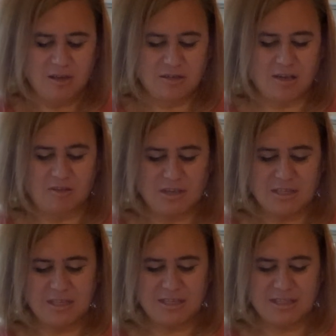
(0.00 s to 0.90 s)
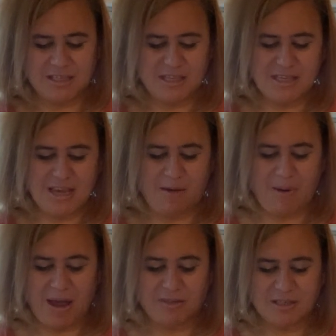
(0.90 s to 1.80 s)
So this is our
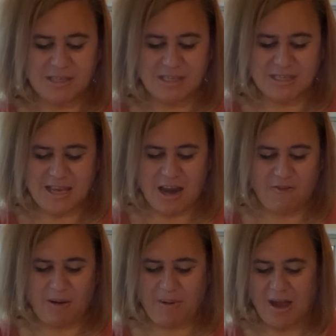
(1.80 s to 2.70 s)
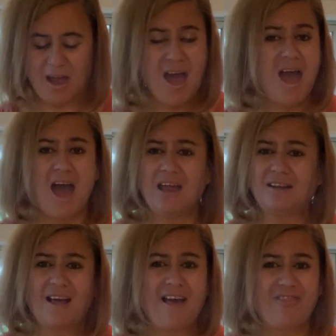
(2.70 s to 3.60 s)
bug, this is the start of our bug, and
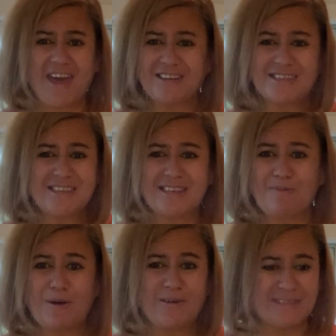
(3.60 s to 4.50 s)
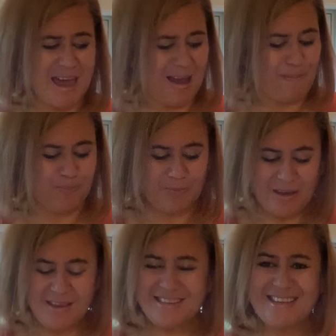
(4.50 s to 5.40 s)
that is as simple as that.
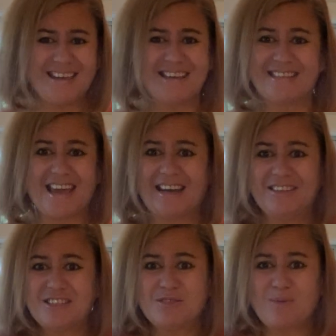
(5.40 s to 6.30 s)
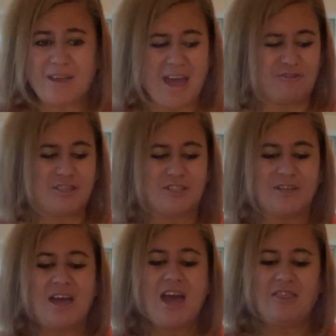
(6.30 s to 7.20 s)
Is exactly just what you have to
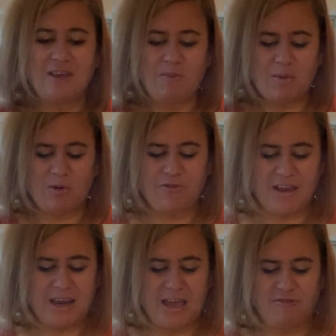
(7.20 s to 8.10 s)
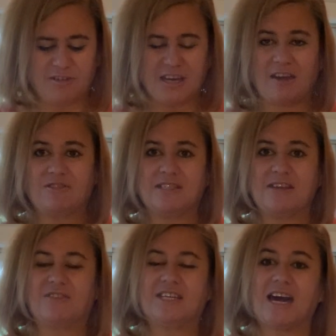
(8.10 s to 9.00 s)
do. Then we will feed it every day for
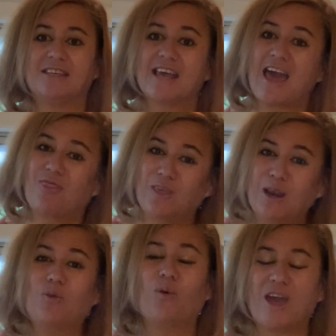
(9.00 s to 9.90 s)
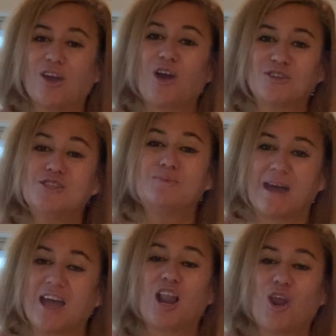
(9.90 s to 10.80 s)
7 days, and then we are going to
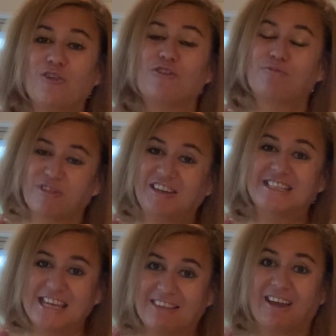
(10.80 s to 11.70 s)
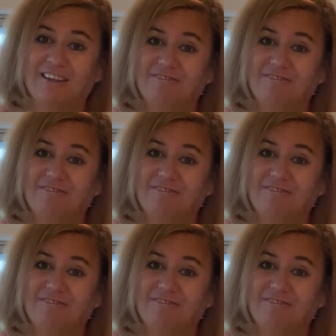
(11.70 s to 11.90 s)
make a loaf of bread together.